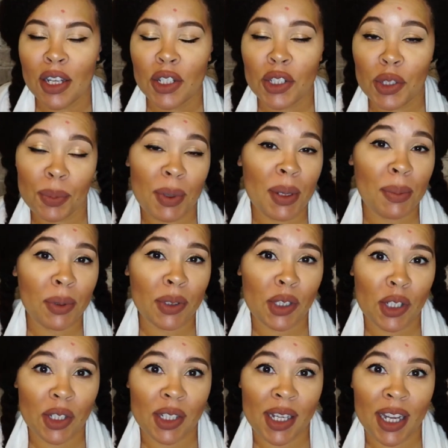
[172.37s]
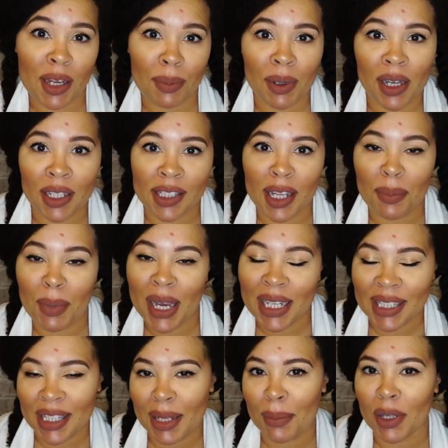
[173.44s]
to people to take because they may
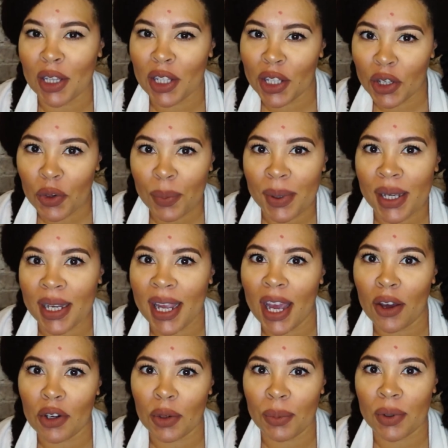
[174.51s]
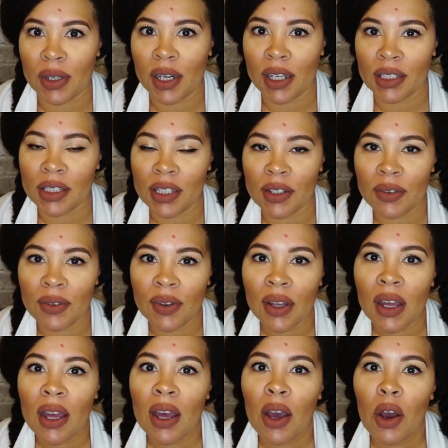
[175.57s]
seem a little bit counterproductive.
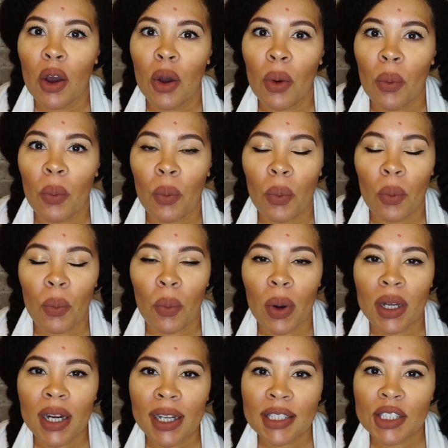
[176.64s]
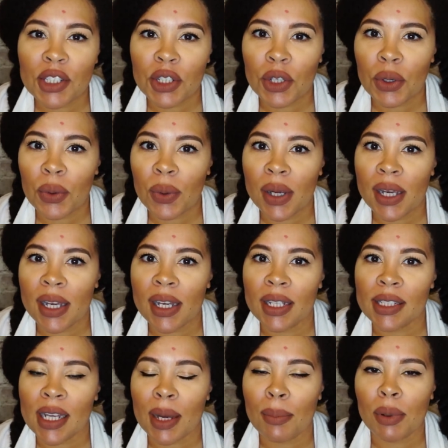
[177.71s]
What I do
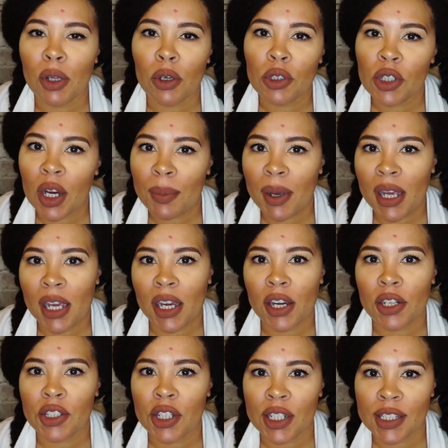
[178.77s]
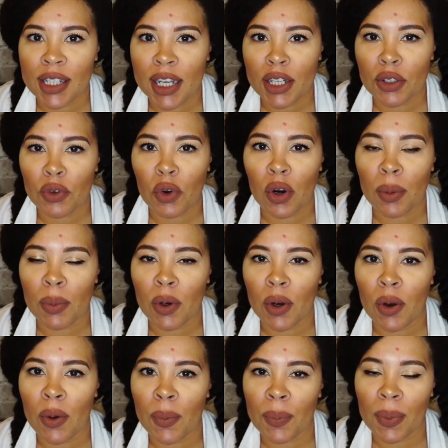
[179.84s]
is I blow dry my hair just like
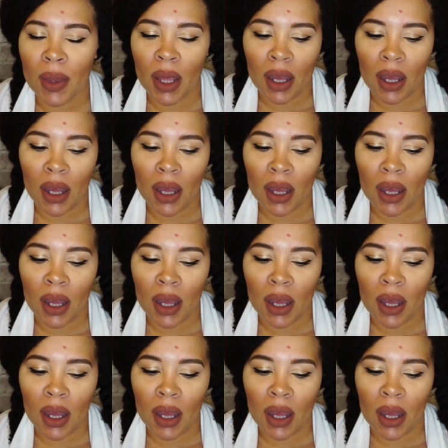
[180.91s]
normal,